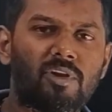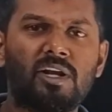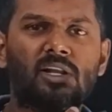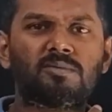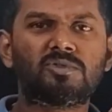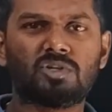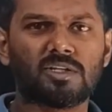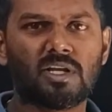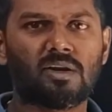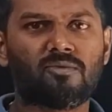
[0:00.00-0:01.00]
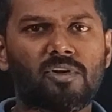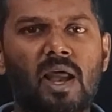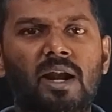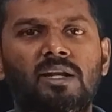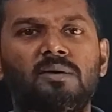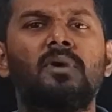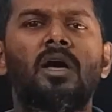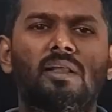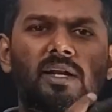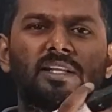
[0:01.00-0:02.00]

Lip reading: When it comes to structure of an atom,